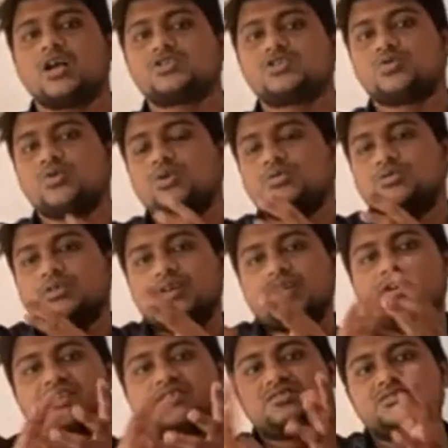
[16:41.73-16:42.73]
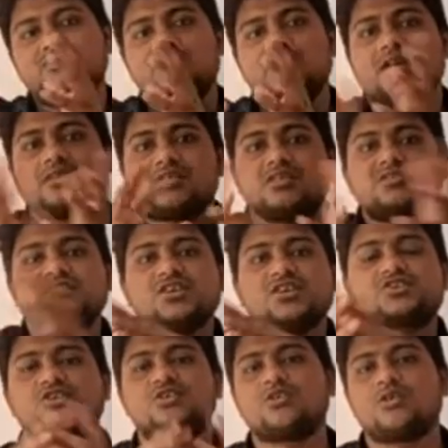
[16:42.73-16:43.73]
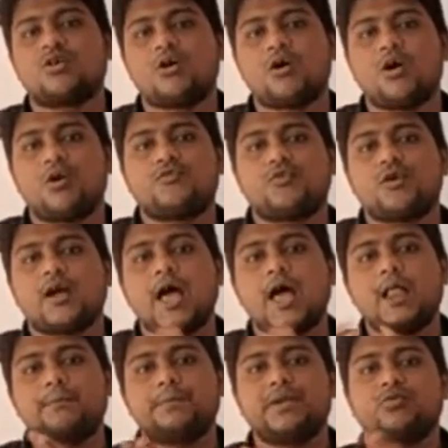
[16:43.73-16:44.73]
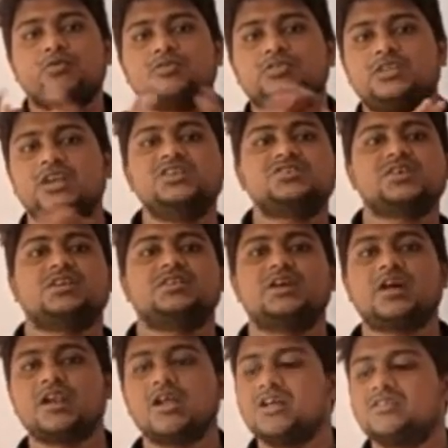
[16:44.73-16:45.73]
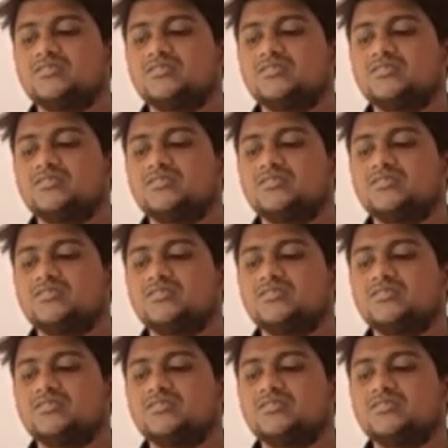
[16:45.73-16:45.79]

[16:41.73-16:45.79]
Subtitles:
So it is the transaction of helping with each other.